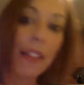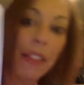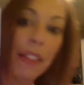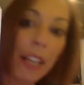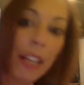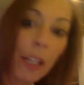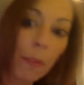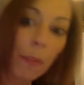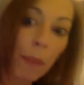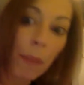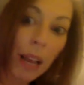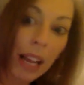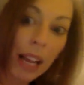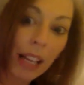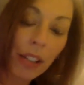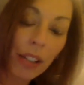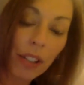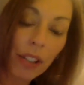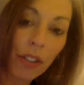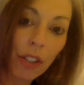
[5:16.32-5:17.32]
this
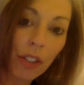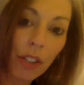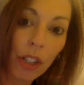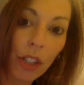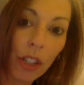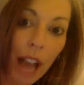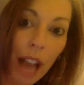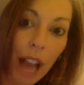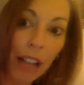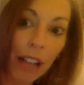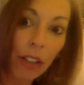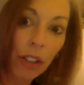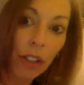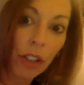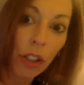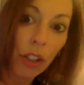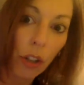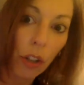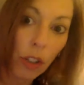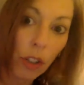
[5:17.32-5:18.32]
page is going to actually
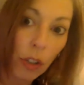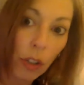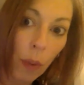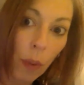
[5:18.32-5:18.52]
show you